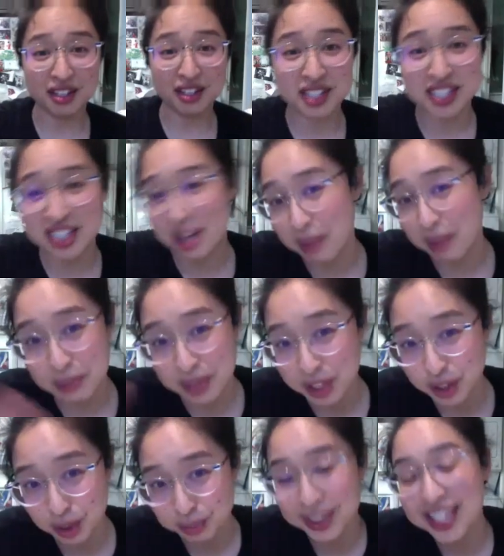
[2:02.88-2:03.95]
because that might be a
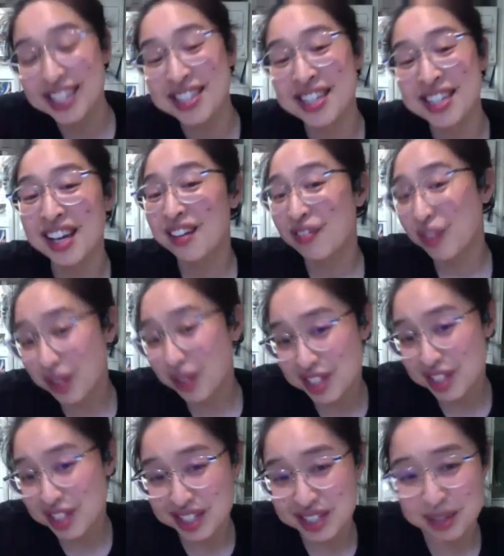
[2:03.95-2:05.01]
good place for you to
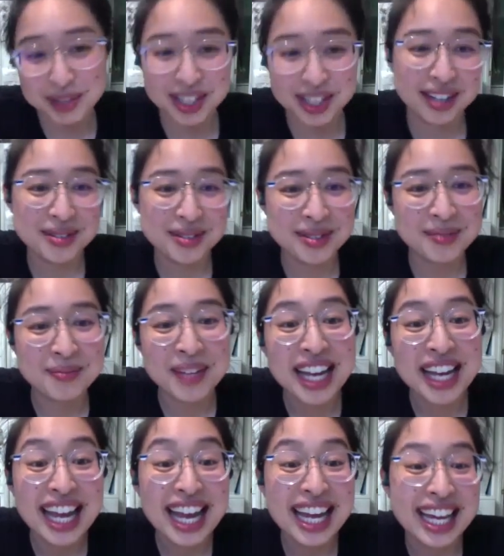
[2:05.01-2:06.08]
change something else.
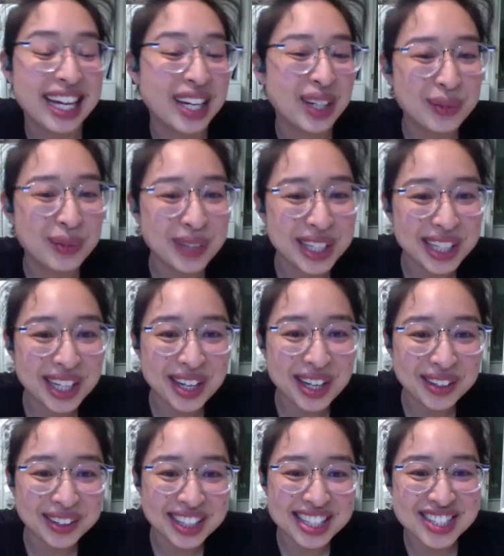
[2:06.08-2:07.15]
Here we go.
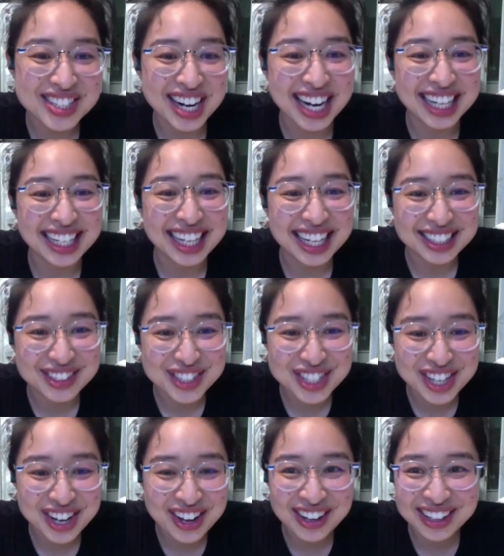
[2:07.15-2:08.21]
Let's try another
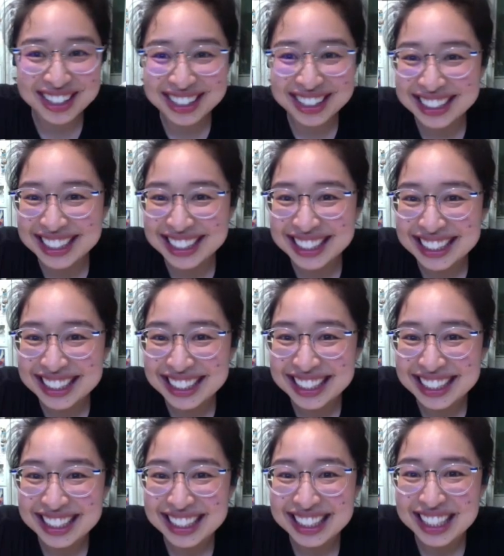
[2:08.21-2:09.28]
song.
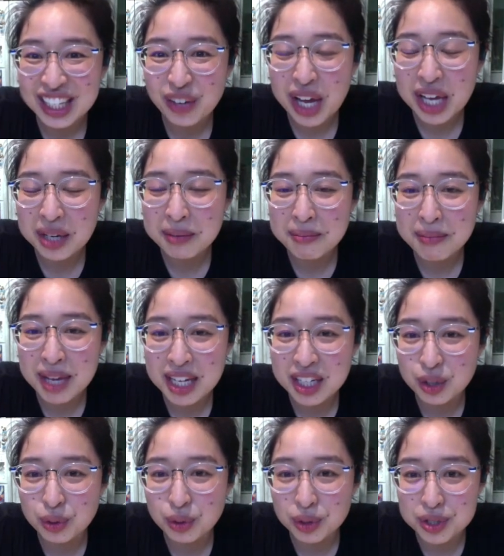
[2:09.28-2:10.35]
Go ahead and make
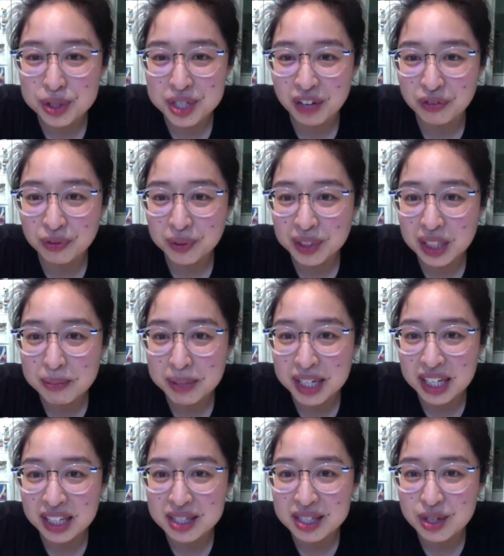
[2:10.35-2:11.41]
yourself really
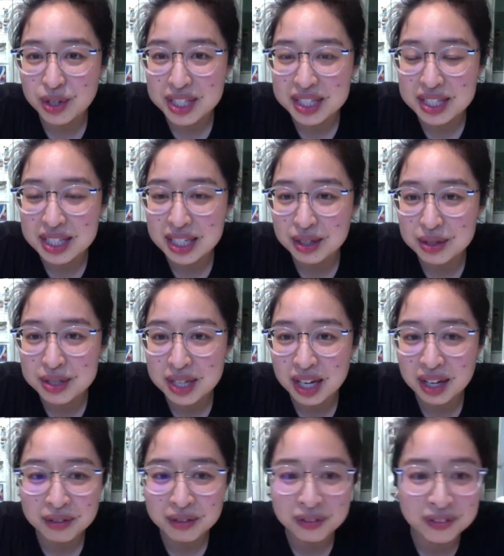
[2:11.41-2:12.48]
big so you can see
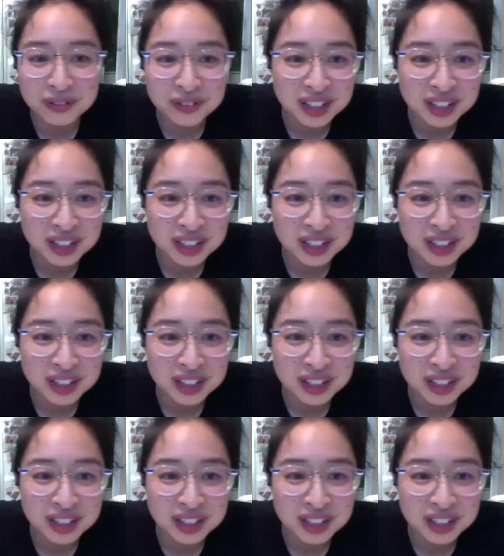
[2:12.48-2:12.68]
yourself.